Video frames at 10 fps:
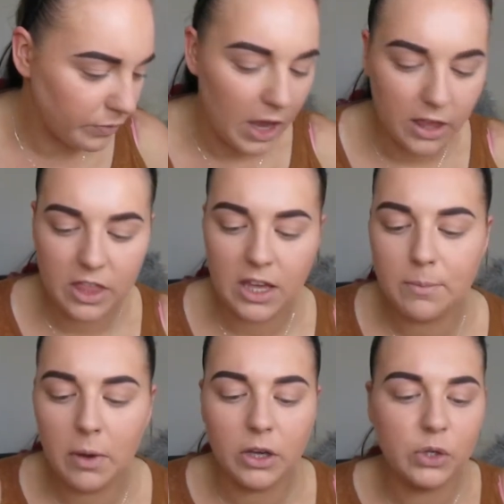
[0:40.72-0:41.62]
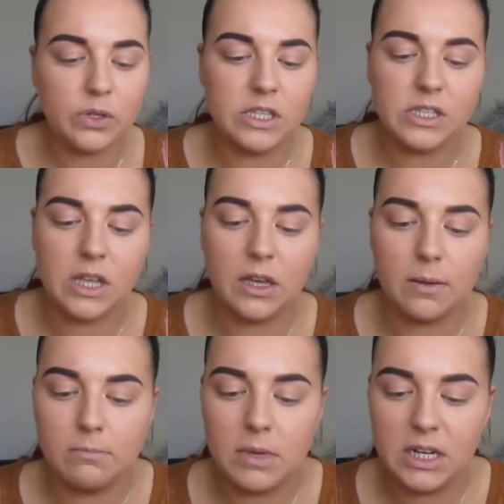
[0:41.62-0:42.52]
I think I might use this like
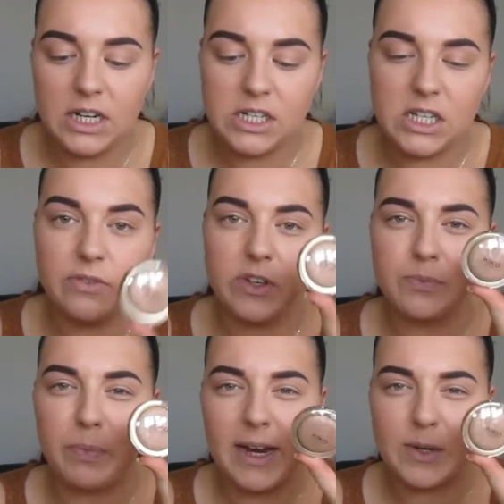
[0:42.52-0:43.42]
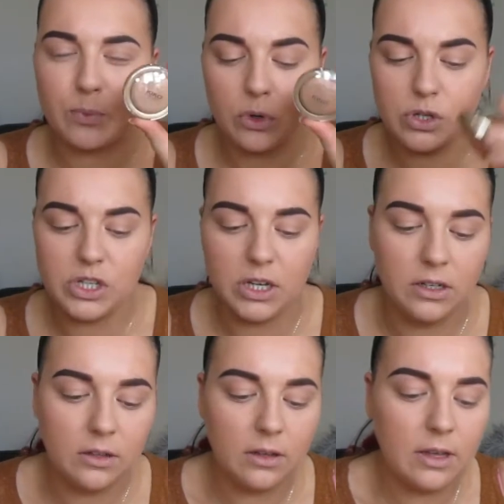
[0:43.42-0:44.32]
Mini Divas baked
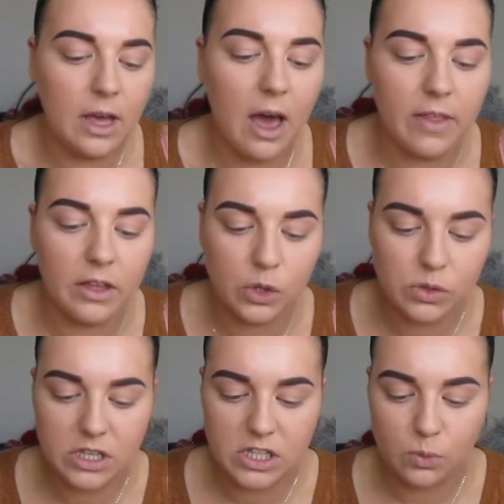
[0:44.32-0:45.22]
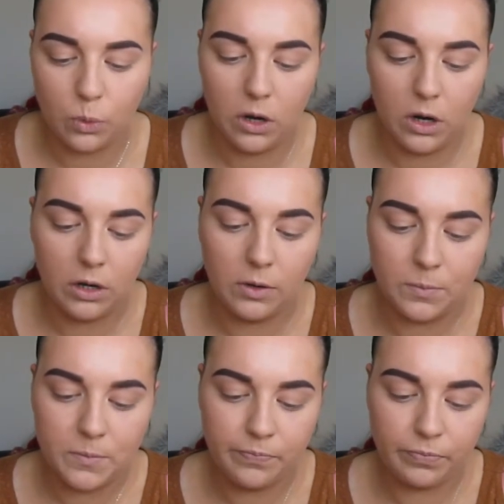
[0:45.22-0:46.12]
bronzer and then use this one,